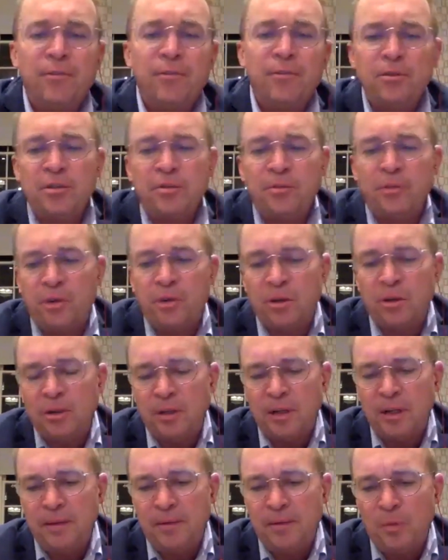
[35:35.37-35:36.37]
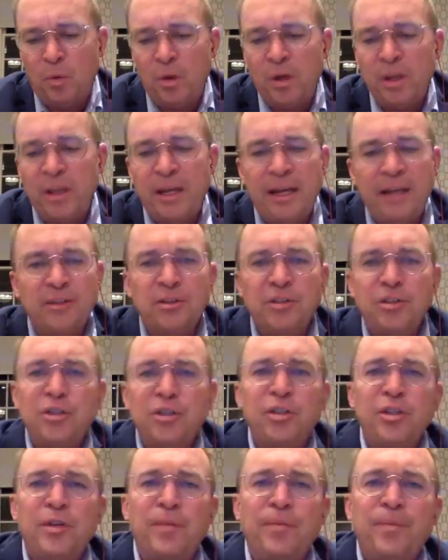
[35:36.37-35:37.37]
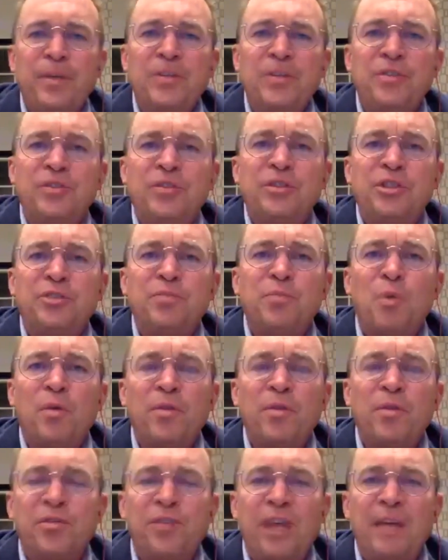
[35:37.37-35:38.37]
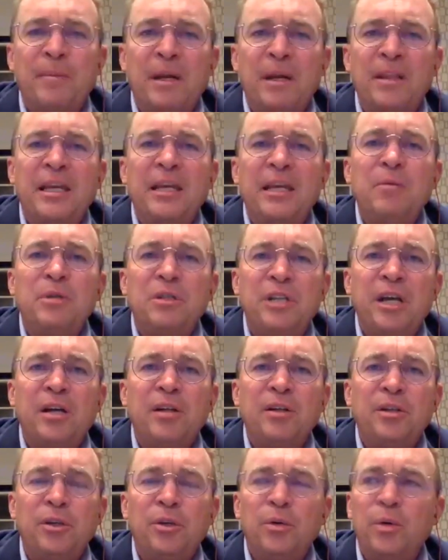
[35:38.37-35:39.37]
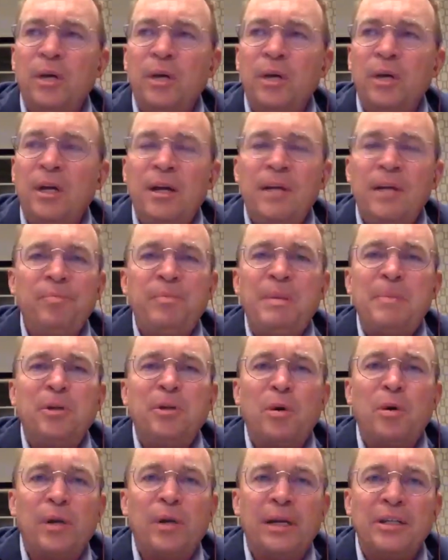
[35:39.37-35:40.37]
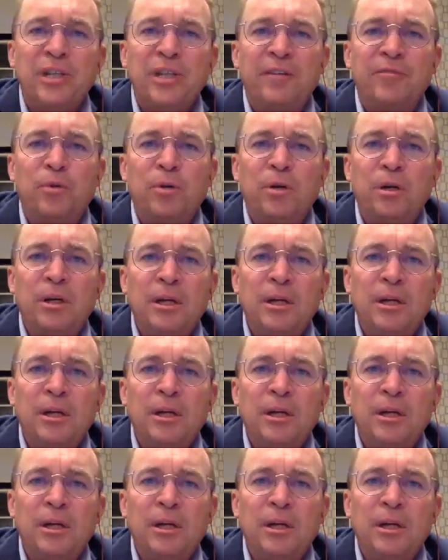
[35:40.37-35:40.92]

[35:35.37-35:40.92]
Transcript: First of all, uh, one of the answers is just more of the same, and I think he would tell you, people know what I stand for.